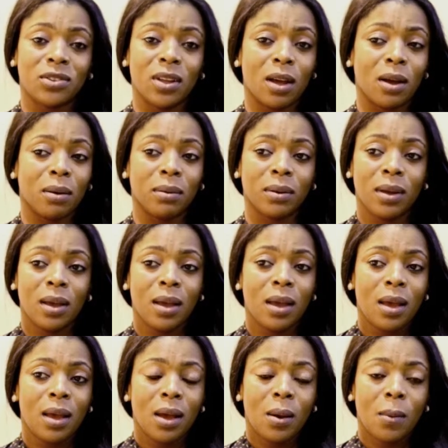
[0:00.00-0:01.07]
So
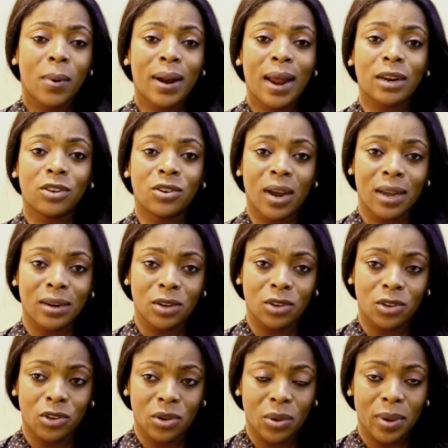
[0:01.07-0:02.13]
what I try to
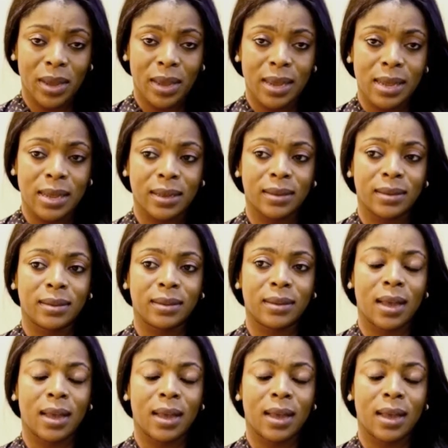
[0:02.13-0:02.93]
do is